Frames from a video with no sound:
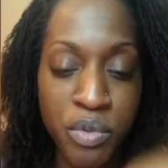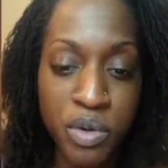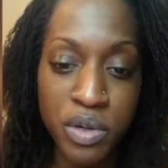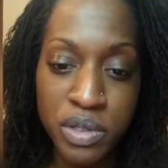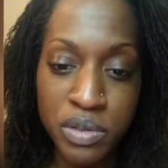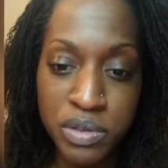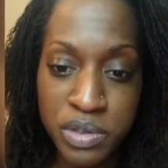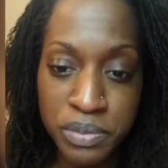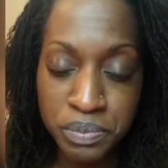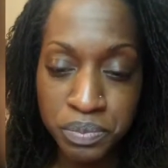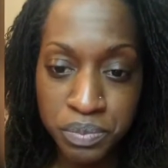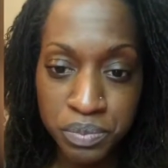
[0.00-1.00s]
and more loose.
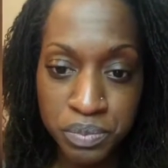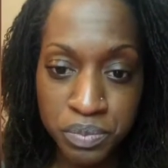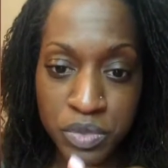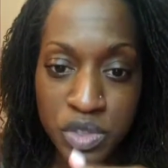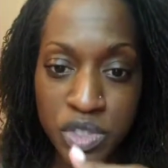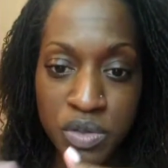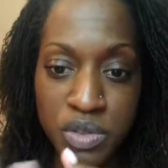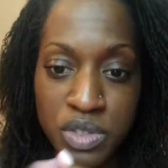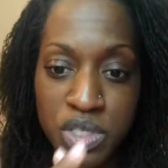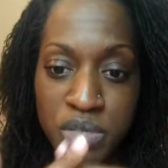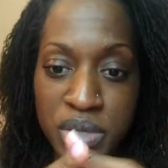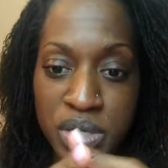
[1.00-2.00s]
So
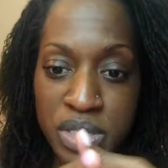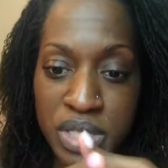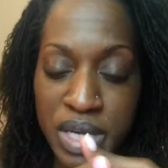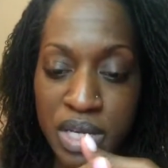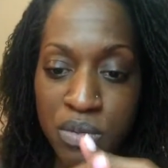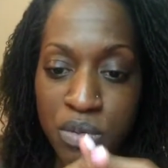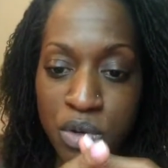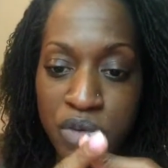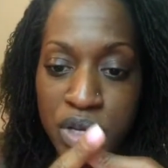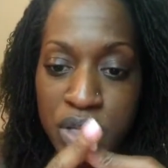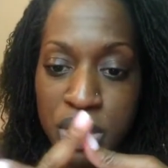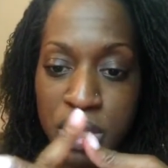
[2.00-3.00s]
instead of being tightly
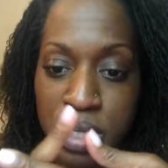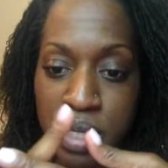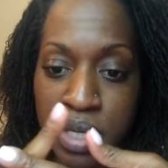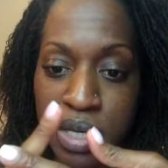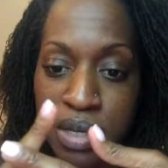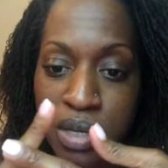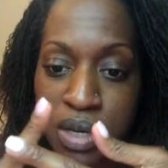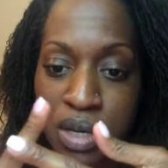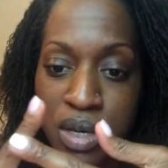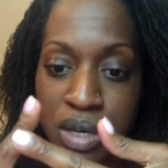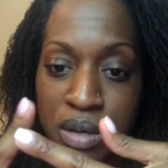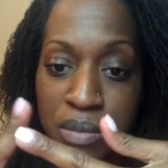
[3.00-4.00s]
woven, they get
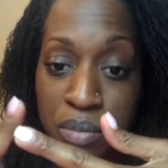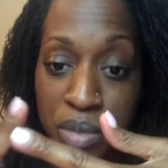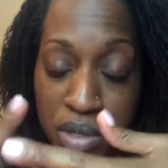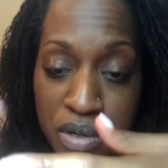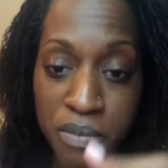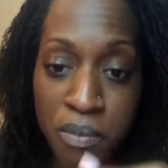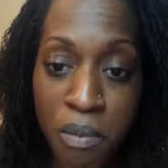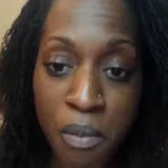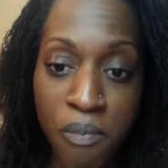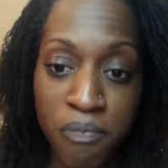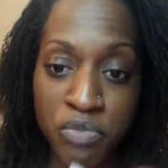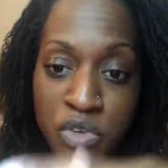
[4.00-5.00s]
bigger.
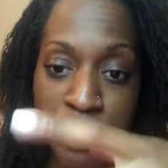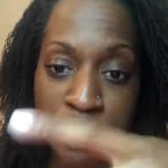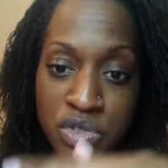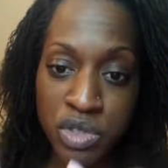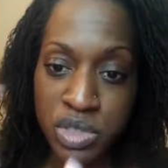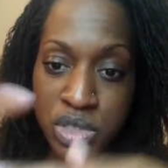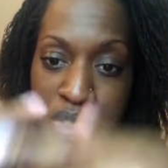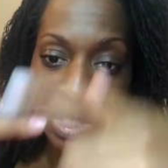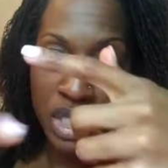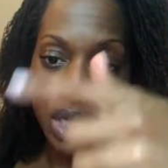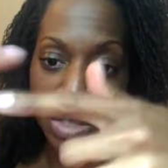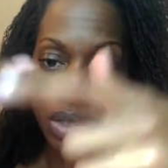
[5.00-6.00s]
You can start to
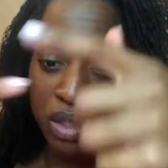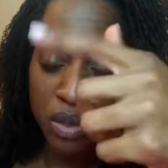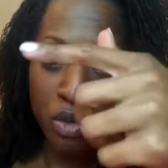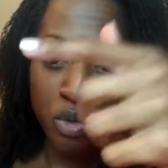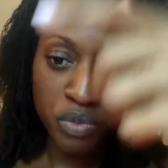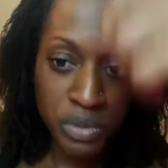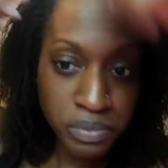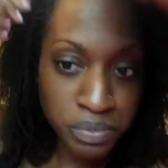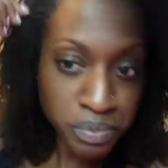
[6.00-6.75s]
see like the loops